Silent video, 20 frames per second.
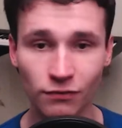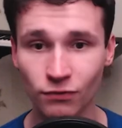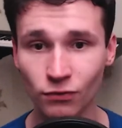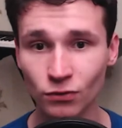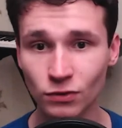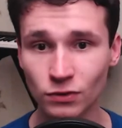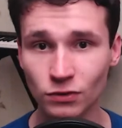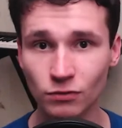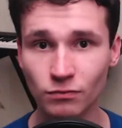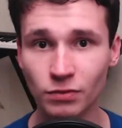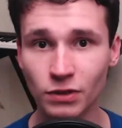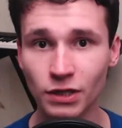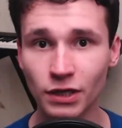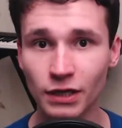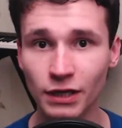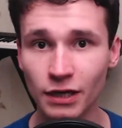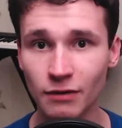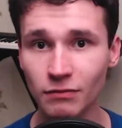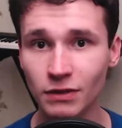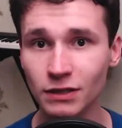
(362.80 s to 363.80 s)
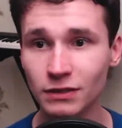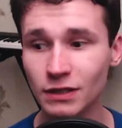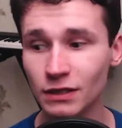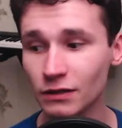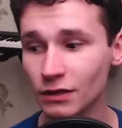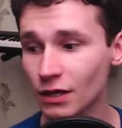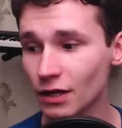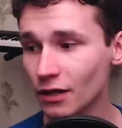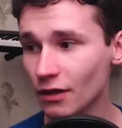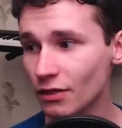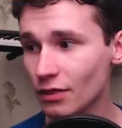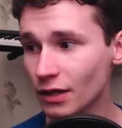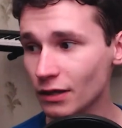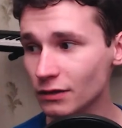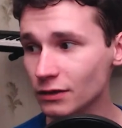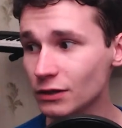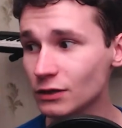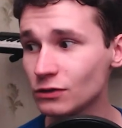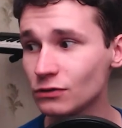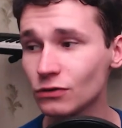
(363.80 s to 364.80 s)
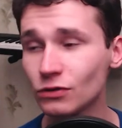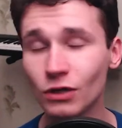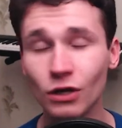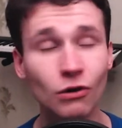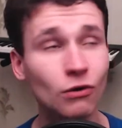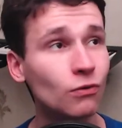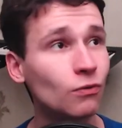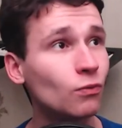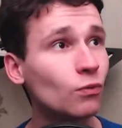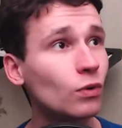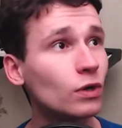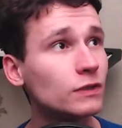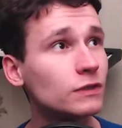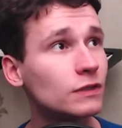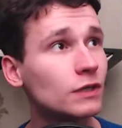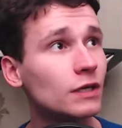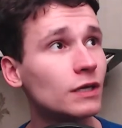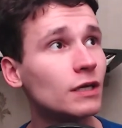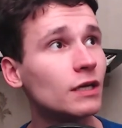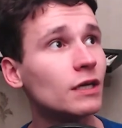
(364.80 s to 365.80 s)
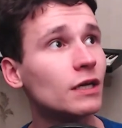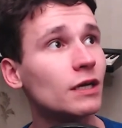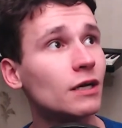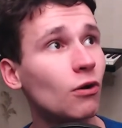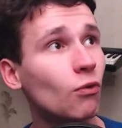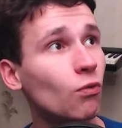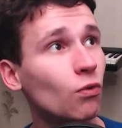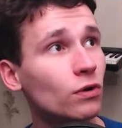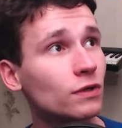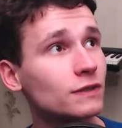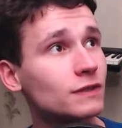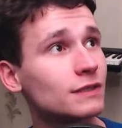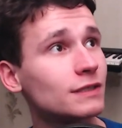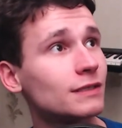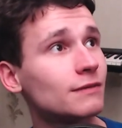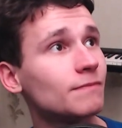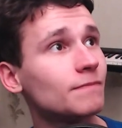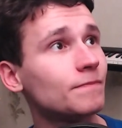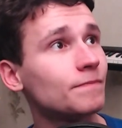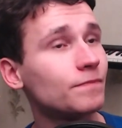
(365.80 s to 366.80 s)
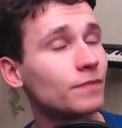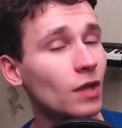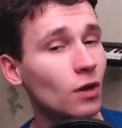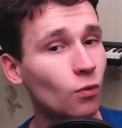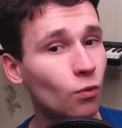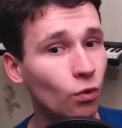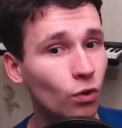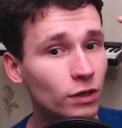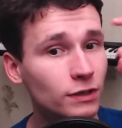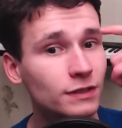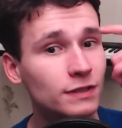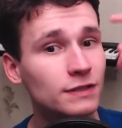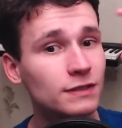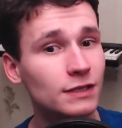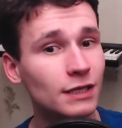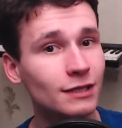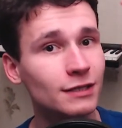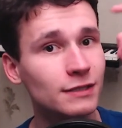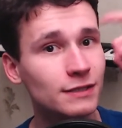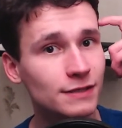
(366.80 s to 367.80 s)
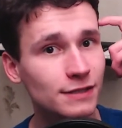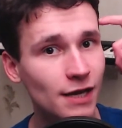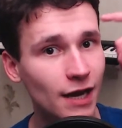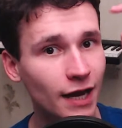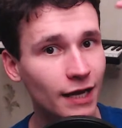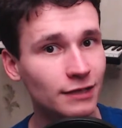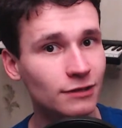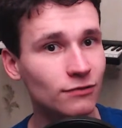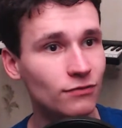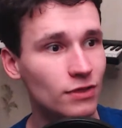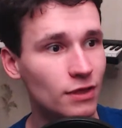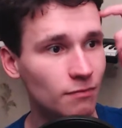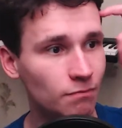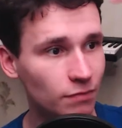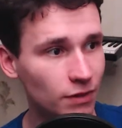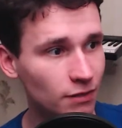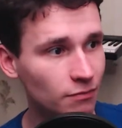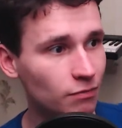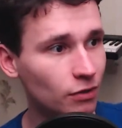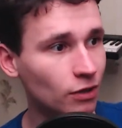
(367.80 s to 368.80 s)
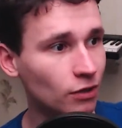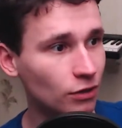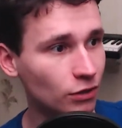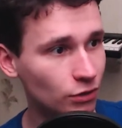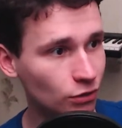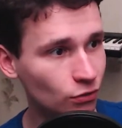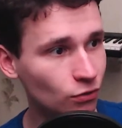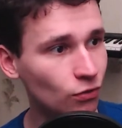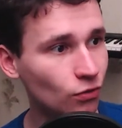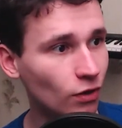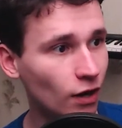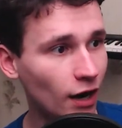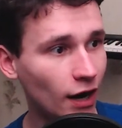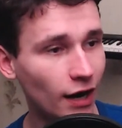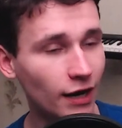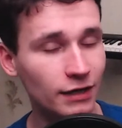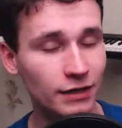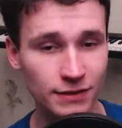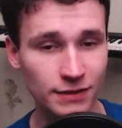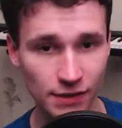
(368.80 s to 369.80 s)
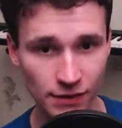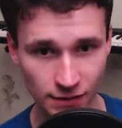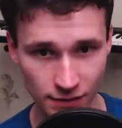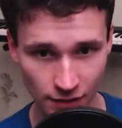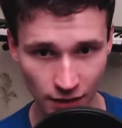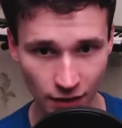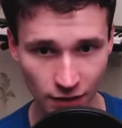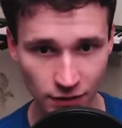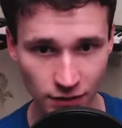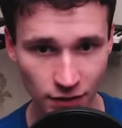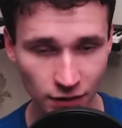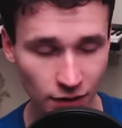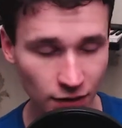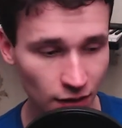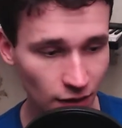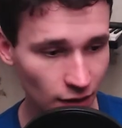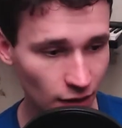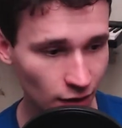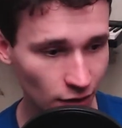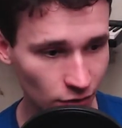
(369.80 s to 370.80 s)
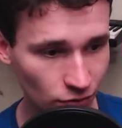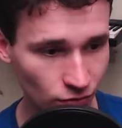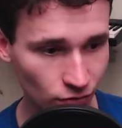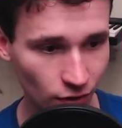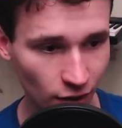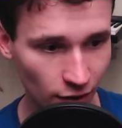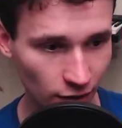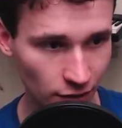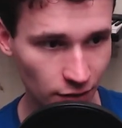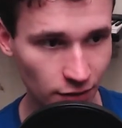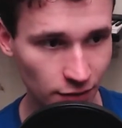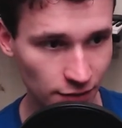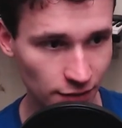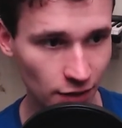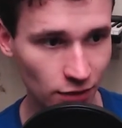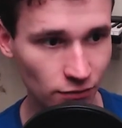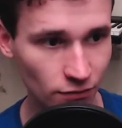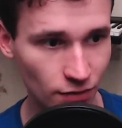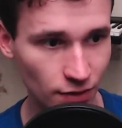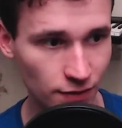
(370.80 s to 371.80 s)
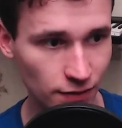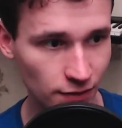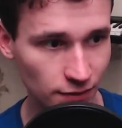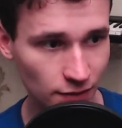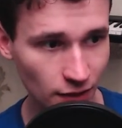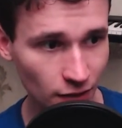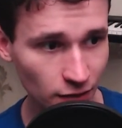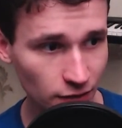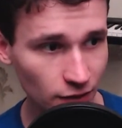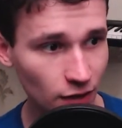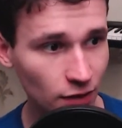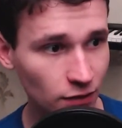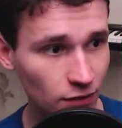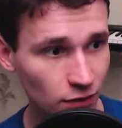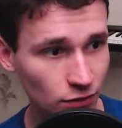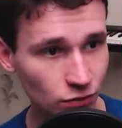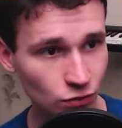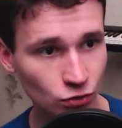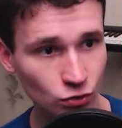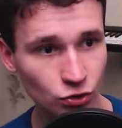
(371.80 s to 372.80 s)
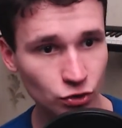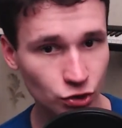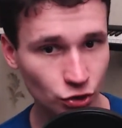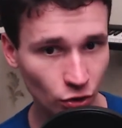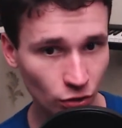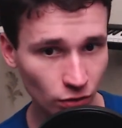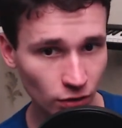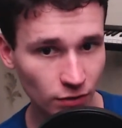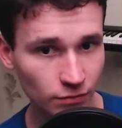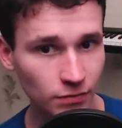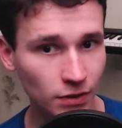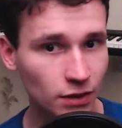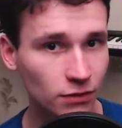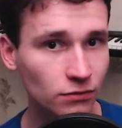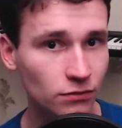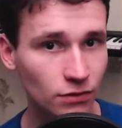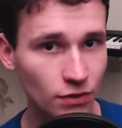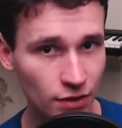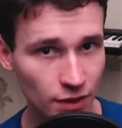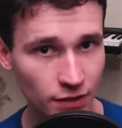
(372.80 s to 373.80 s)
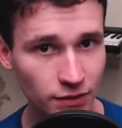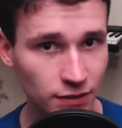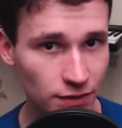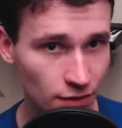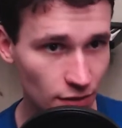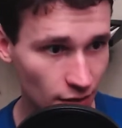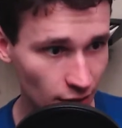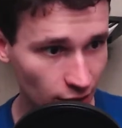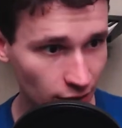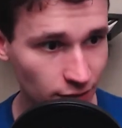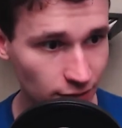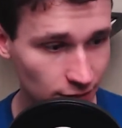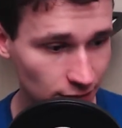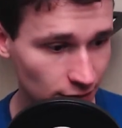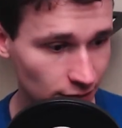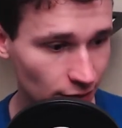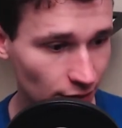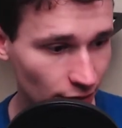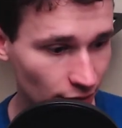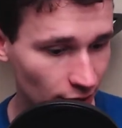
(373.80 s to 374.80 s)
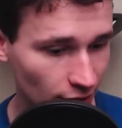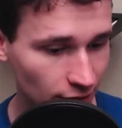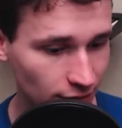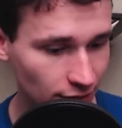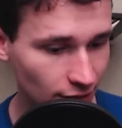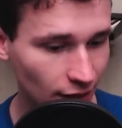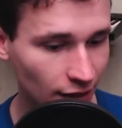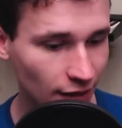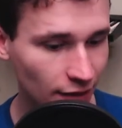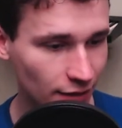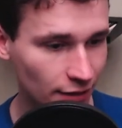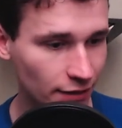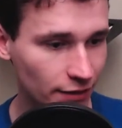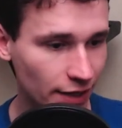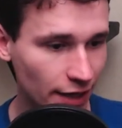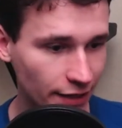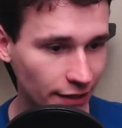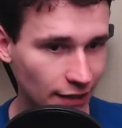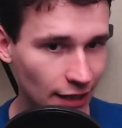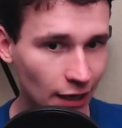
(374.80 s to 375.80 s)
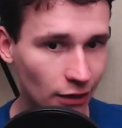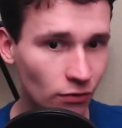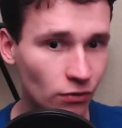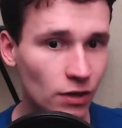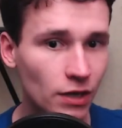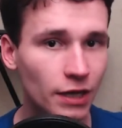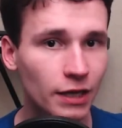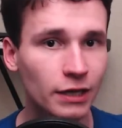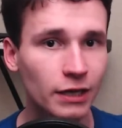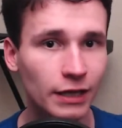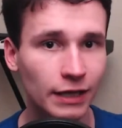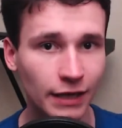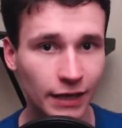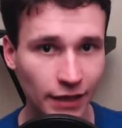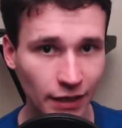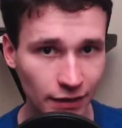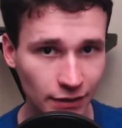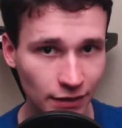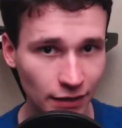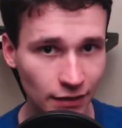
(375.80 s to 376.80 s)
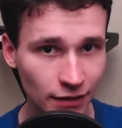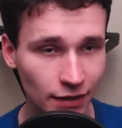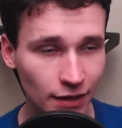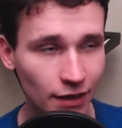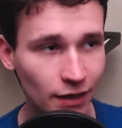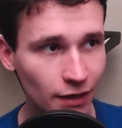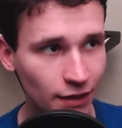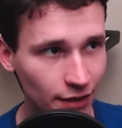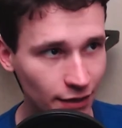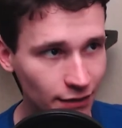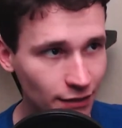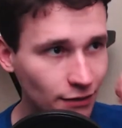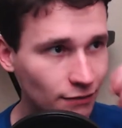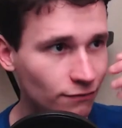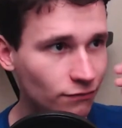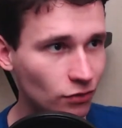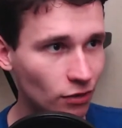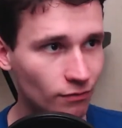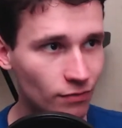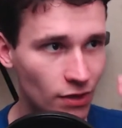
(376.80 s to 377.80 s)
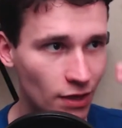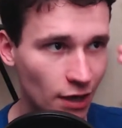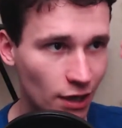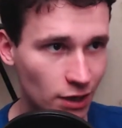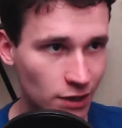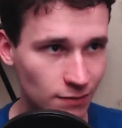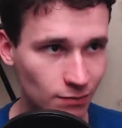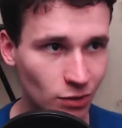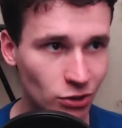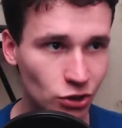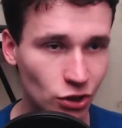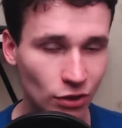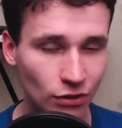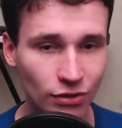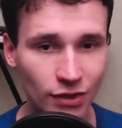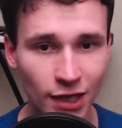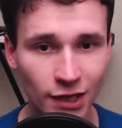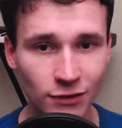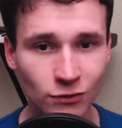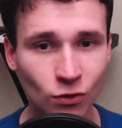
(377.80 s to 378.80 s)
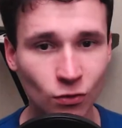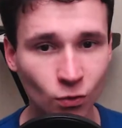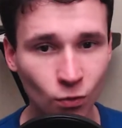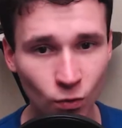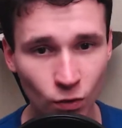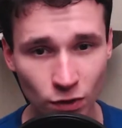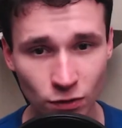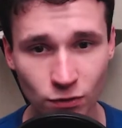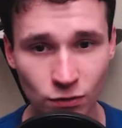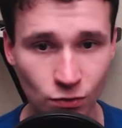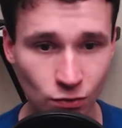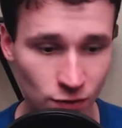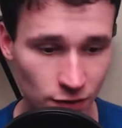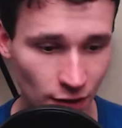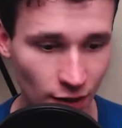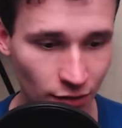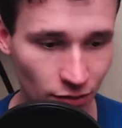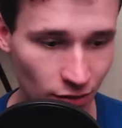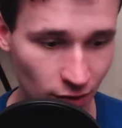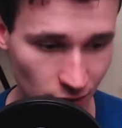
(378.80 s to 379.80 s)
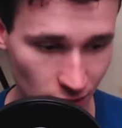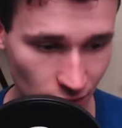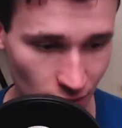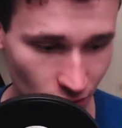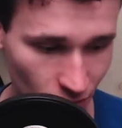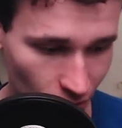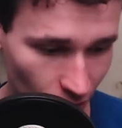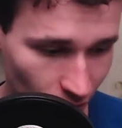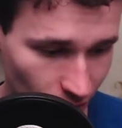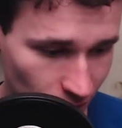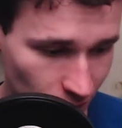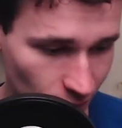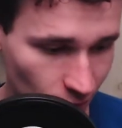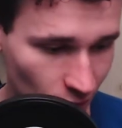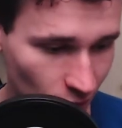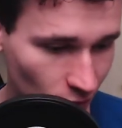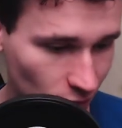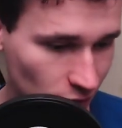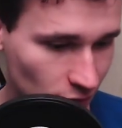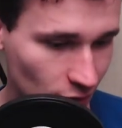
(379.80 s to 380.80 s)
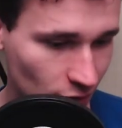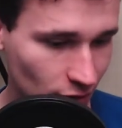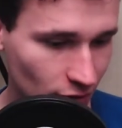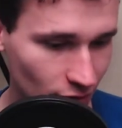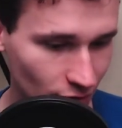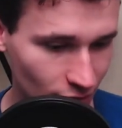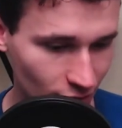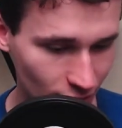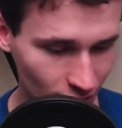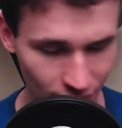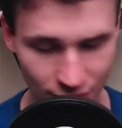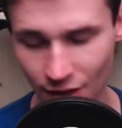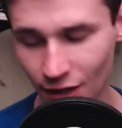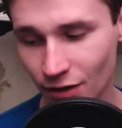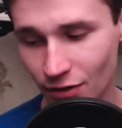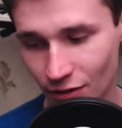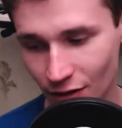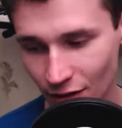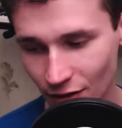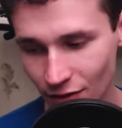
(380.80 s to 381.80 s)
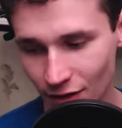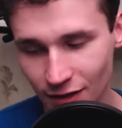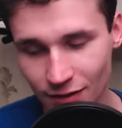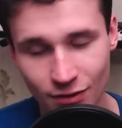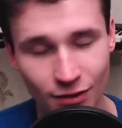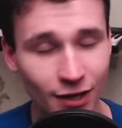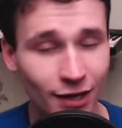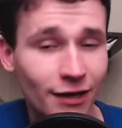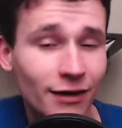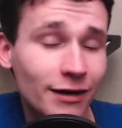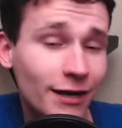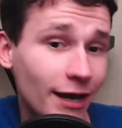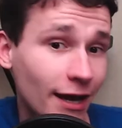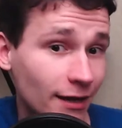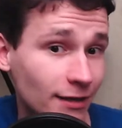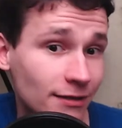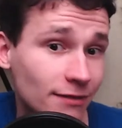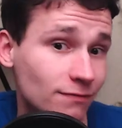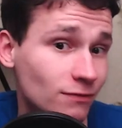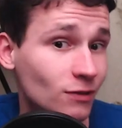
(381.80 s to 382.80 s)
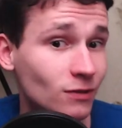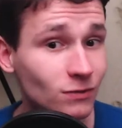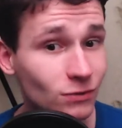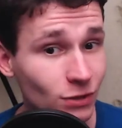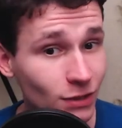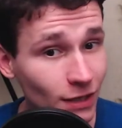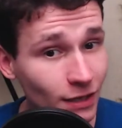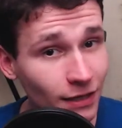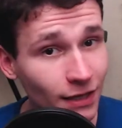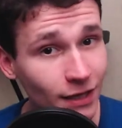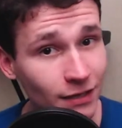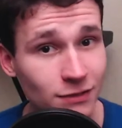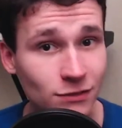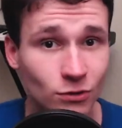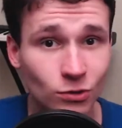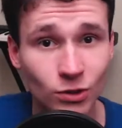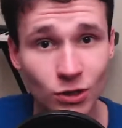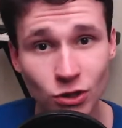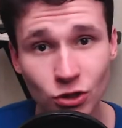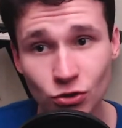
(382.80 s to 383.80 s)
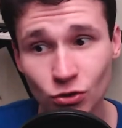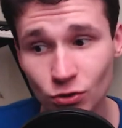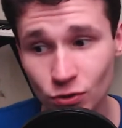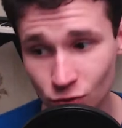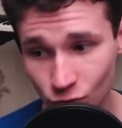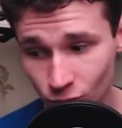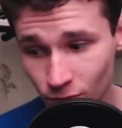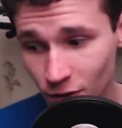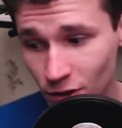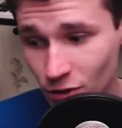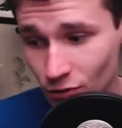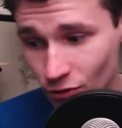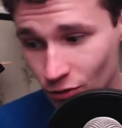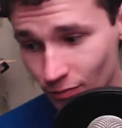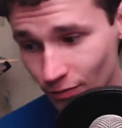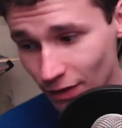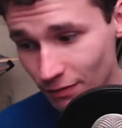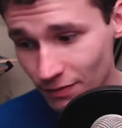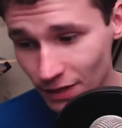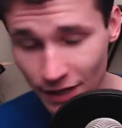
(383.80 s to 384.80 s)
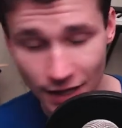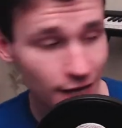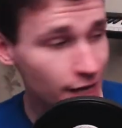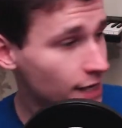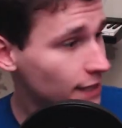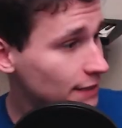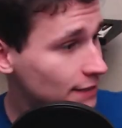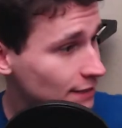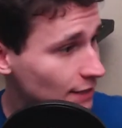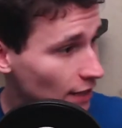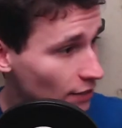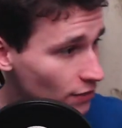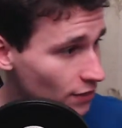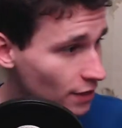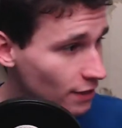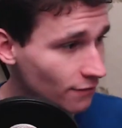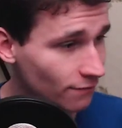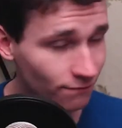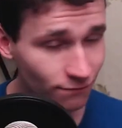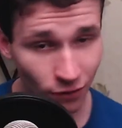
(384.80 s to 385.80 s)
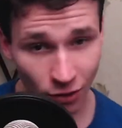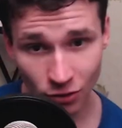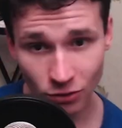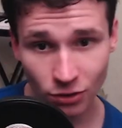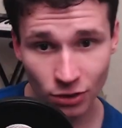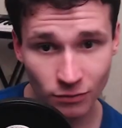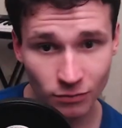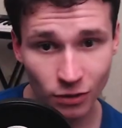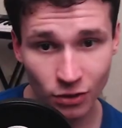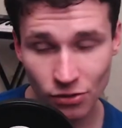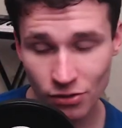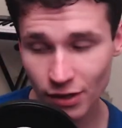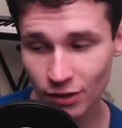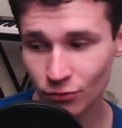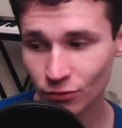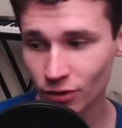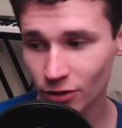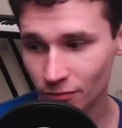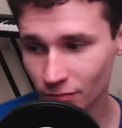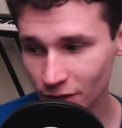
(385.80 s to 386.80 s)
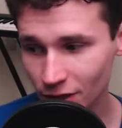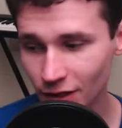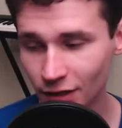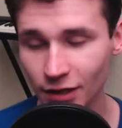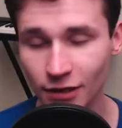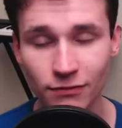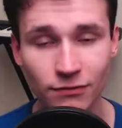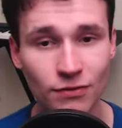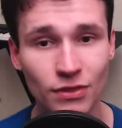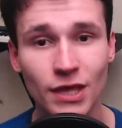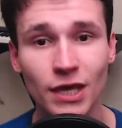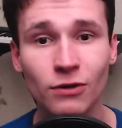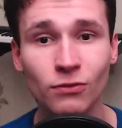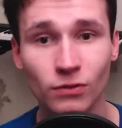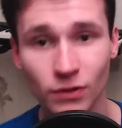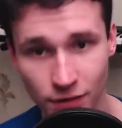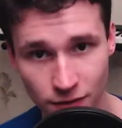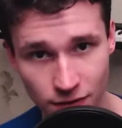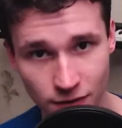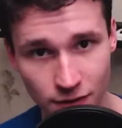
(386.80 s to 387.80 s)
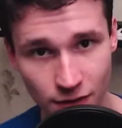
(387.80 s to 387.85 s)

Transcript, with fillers: you want to be a comedian, then need to know what what what is inside of the people who are society, who are inside of the society and need to joke about these things that are right now hidden, hidden from their speech and they don't want to say these thoughts because uh, they think that they are kind of not really nice, cringe or stupid or maybe something vulnerable they will be if they will,